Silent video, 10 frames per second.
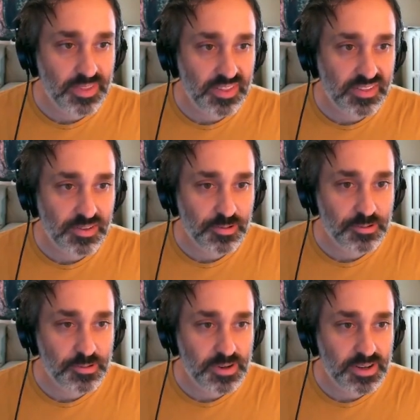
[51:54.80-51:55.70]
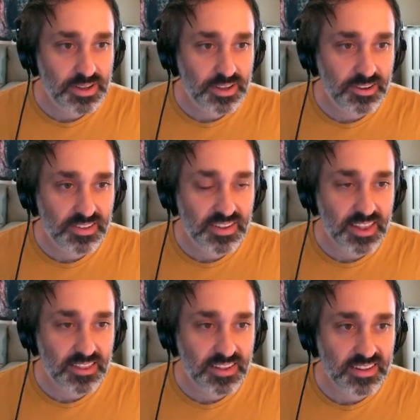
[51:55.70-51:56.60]
So you can see
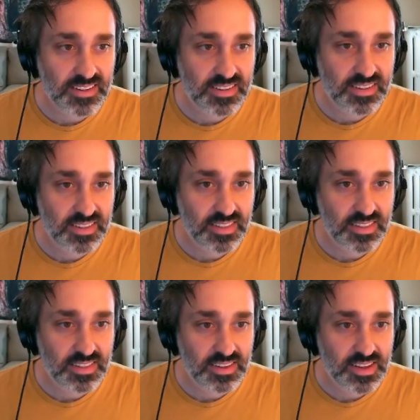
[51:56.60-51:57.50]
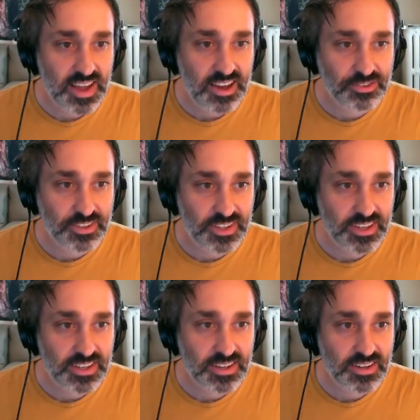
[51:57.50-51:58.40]
that these actually
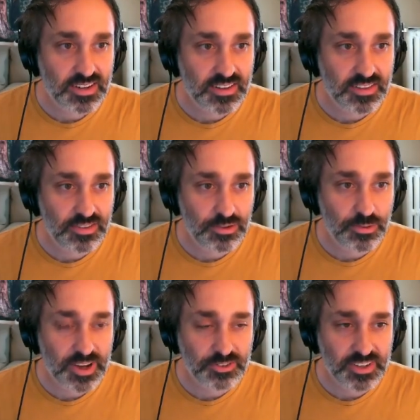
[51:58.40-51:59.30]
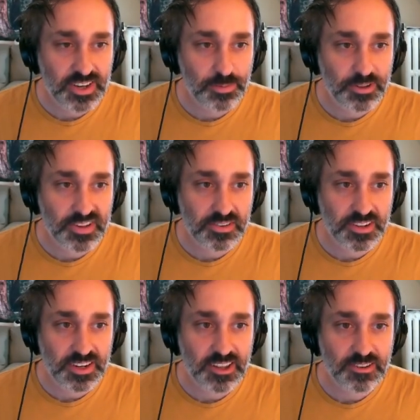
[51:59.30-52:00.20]
do end up
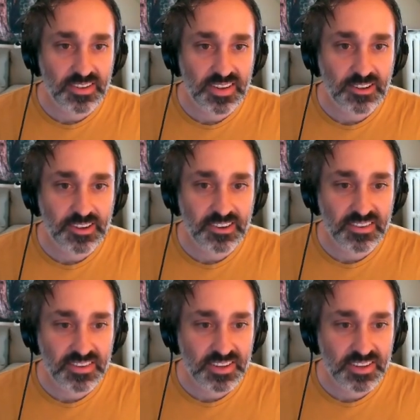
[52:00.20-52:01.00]
clustering together, these outliers